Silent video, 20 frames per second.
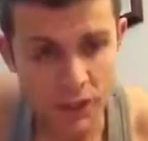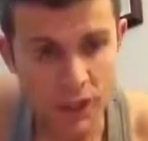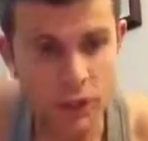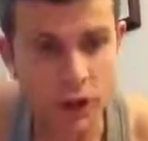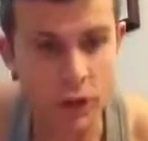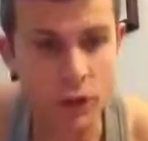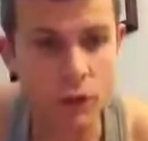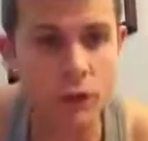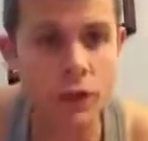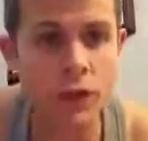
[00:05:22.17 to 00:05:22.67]
you
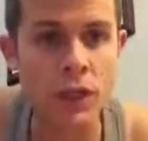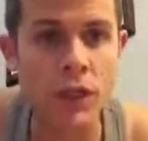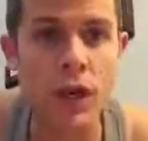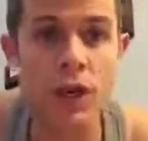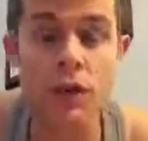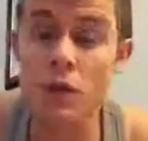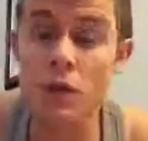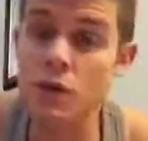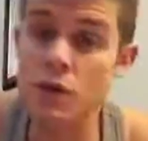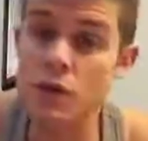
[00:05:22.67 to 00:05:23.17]
know,
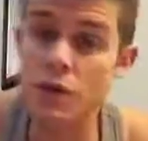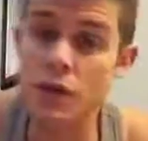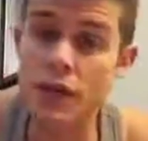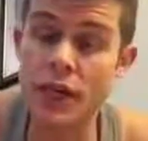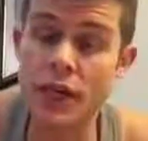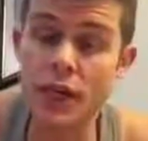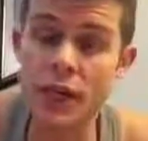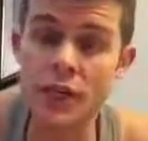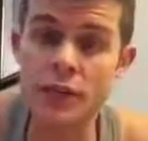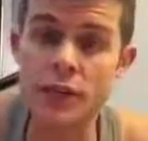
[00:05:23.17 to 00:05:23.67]
another
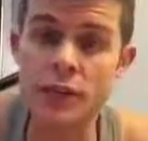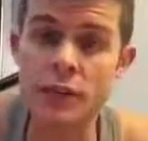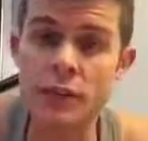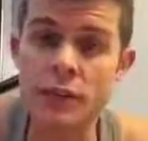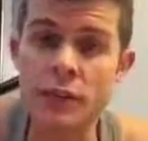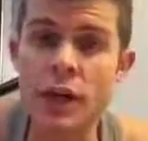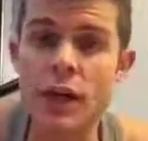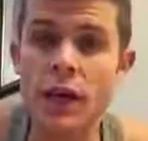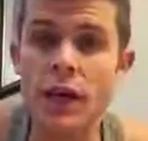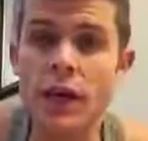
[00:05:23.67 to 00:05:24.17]
thing is
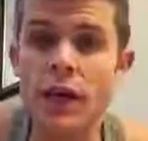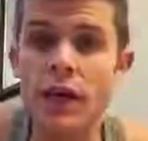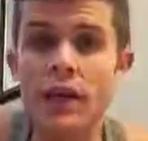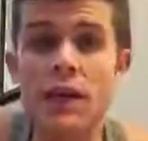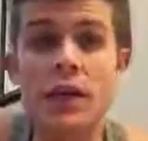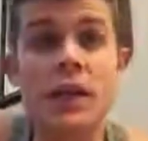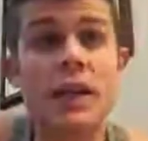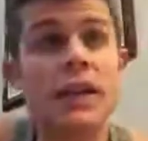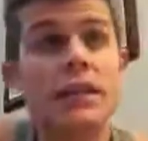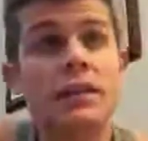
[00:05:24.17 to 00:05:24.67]

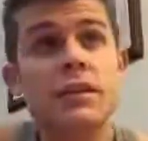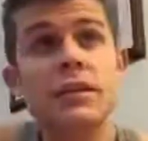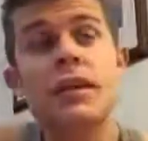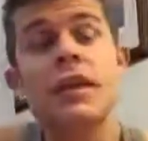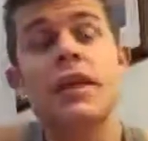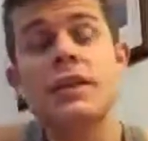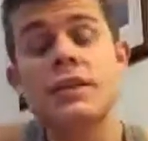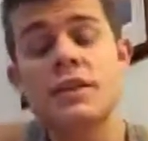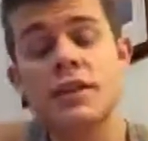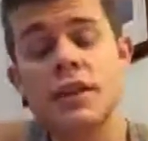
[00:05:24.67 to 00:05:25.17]
you need
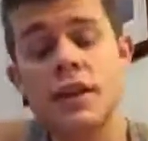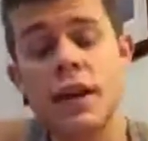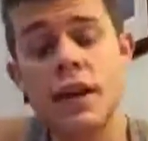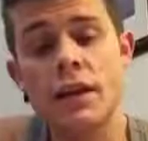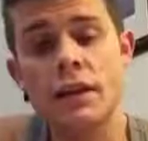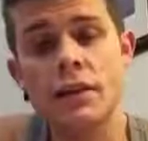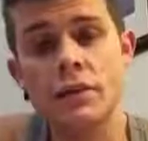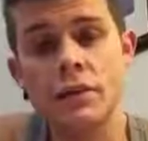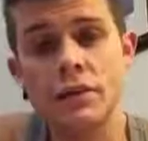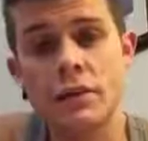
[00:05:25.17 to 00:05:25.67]
the
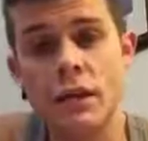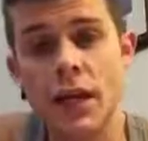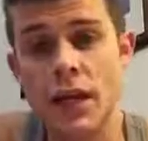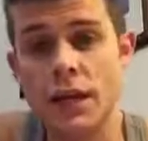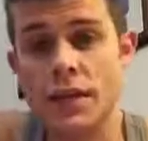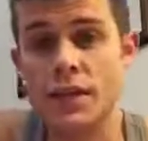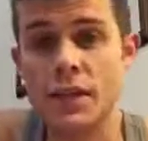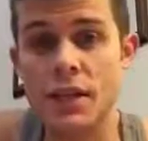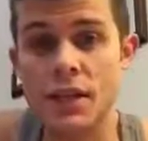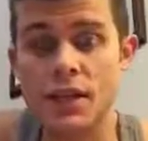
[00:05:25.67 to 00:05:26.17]
internet
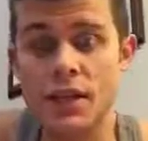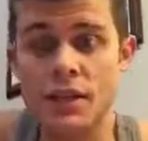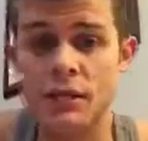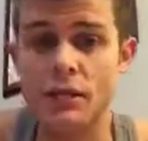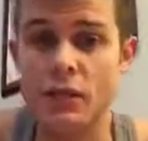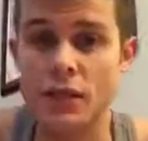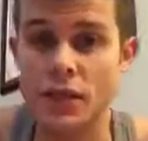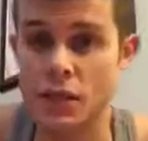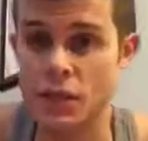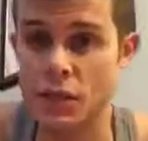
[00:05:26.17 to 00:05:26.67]
access
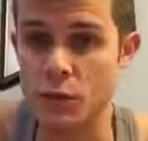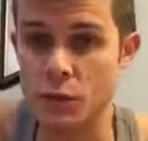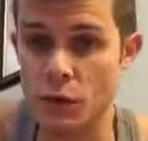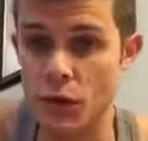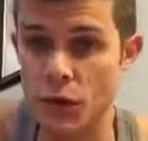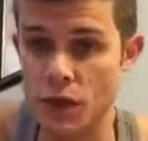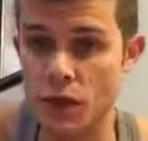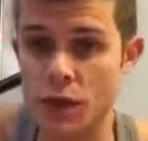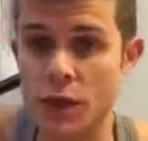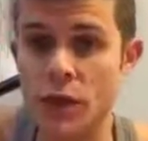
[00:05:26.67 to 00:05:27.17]
for this to
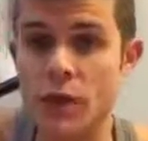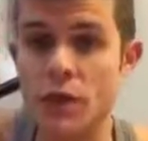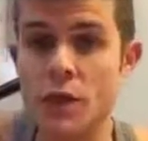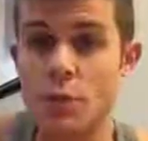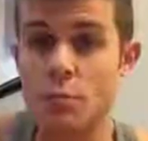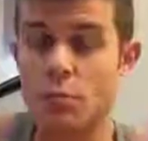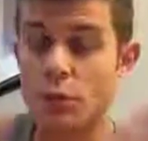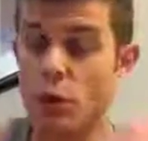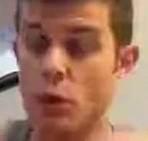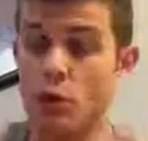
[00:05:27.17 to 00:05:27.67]
work.
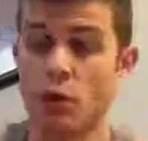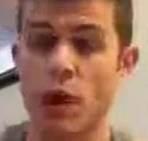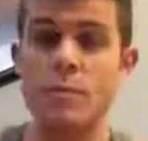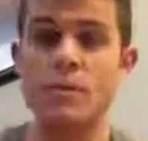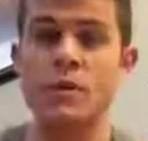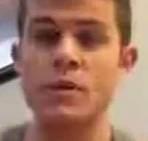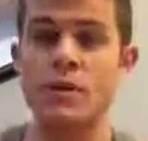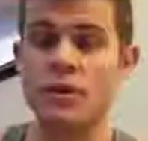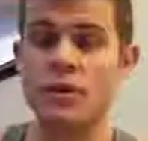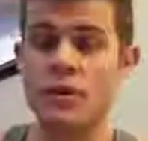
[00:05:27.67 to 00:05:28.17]
The
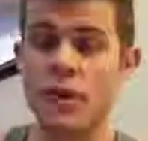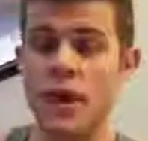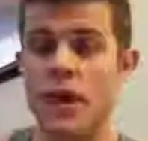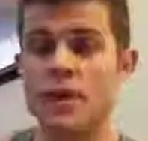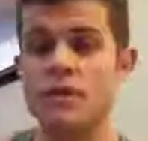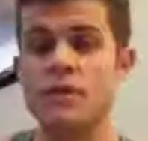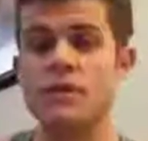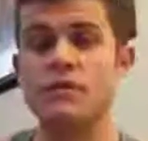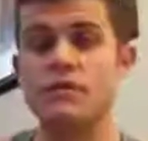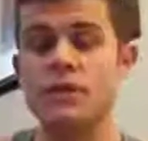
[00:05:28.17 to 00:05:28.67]
program is
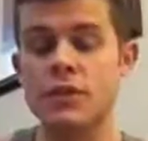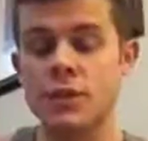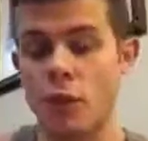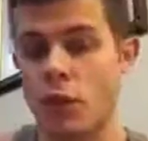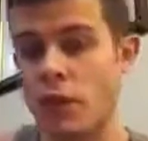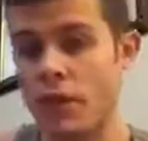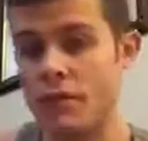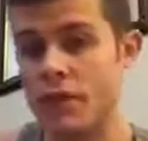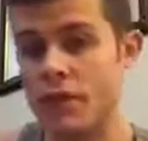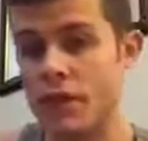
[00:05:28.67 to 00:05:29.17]
online, so if you
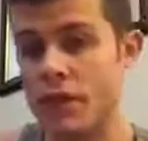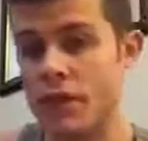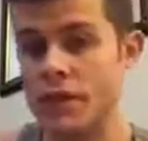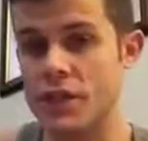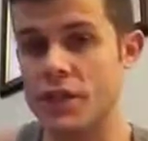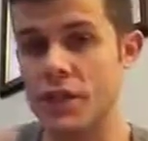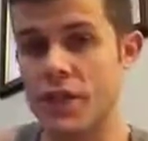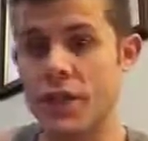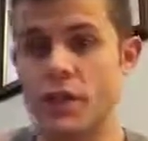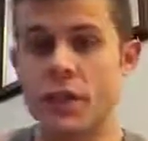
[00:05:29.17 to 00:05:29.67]
don't have the
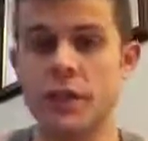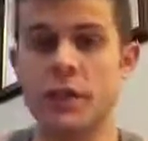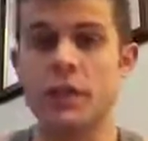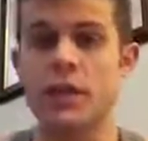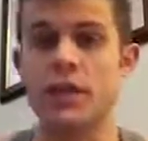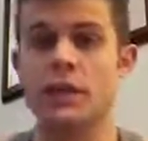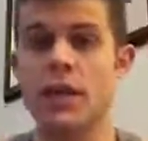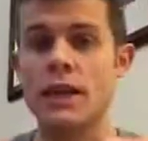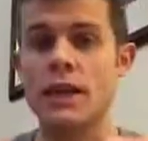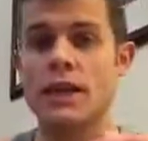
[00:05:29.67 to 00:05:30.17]
internet,
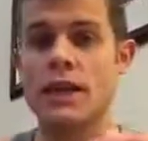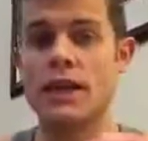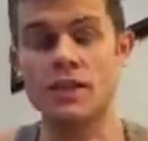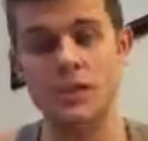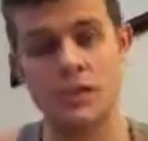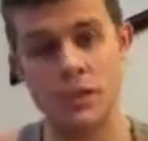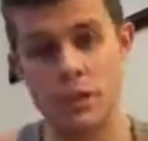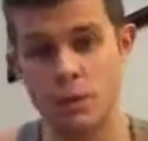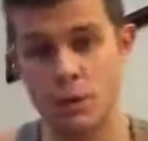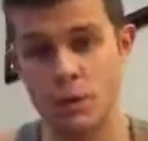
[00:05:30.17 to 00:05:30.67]
then
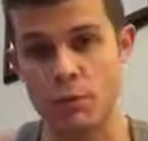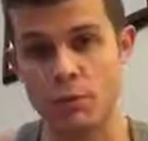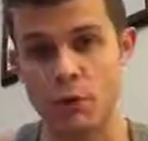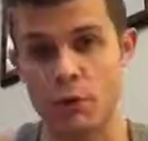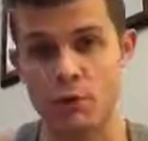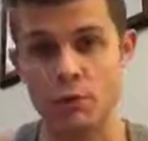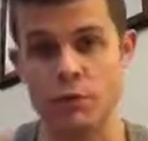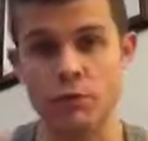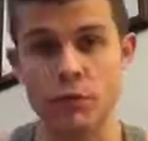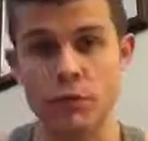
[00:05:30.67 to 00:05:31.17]
this is going to be a
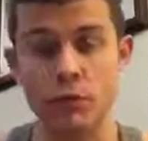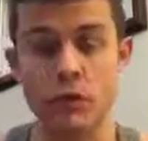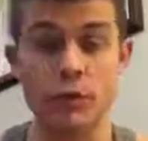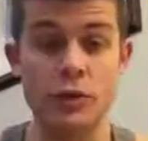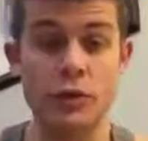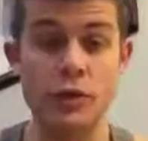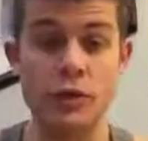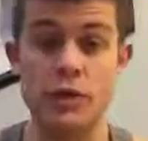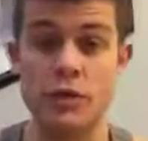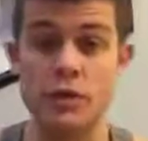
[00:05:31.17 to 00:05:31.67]
problem for you
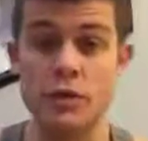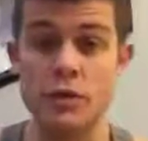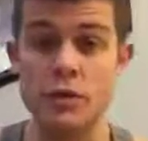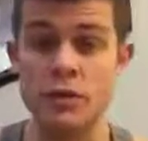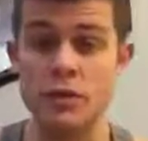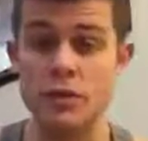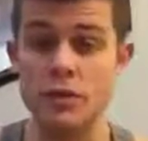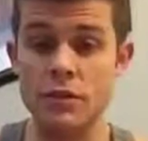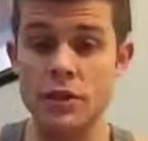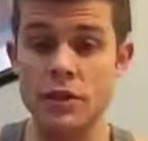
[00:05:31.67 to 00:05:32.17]

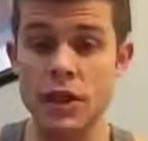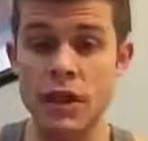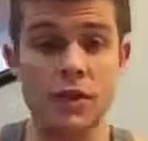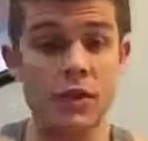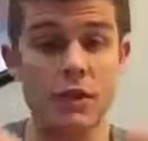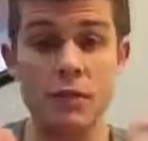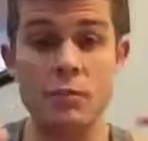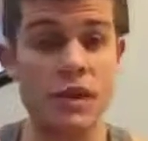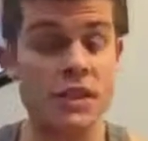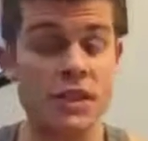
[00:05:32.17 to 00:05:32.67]
because, yeah,
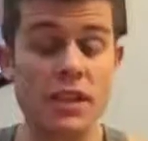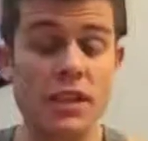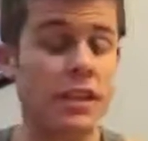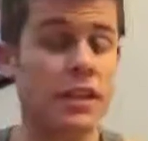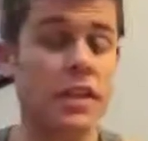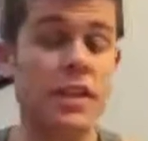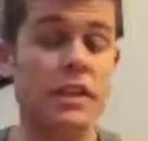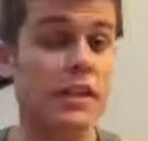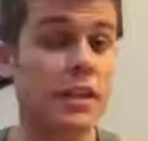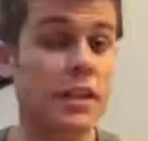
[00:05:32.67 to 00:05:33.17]
you
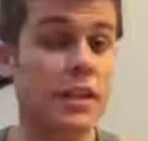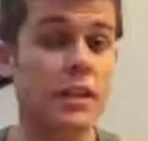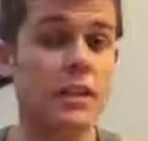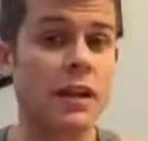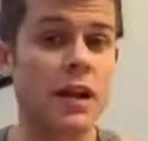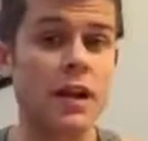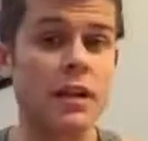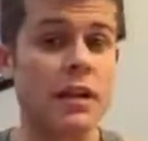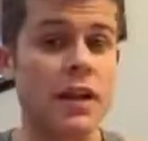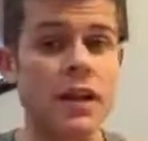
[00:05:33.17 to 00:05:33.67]
basically need an
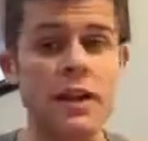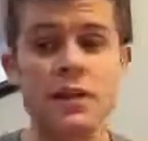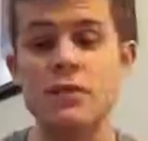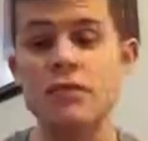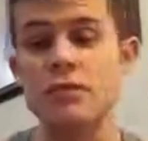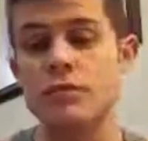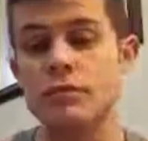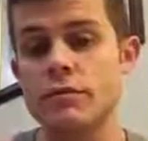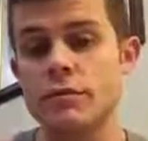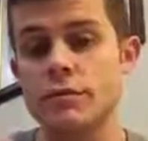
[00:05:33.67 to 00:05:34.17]
internet
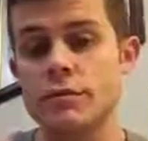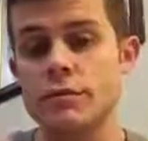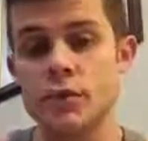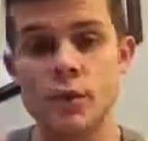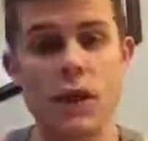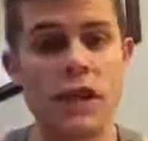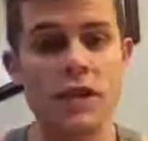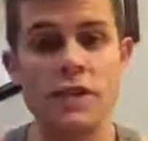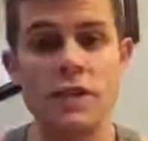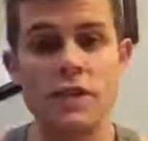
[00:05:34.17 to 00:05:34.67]
connection
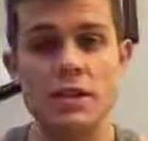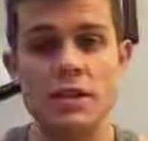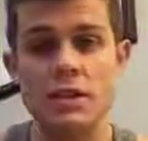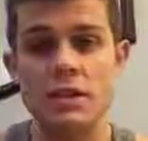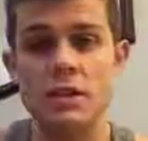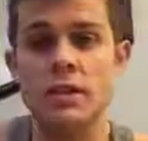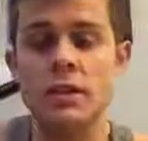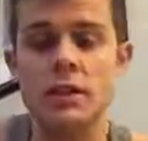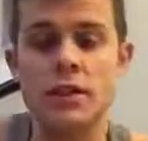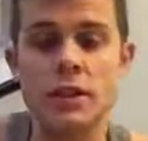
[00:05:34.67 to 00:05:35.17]
to access it.
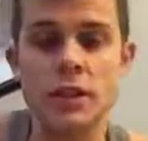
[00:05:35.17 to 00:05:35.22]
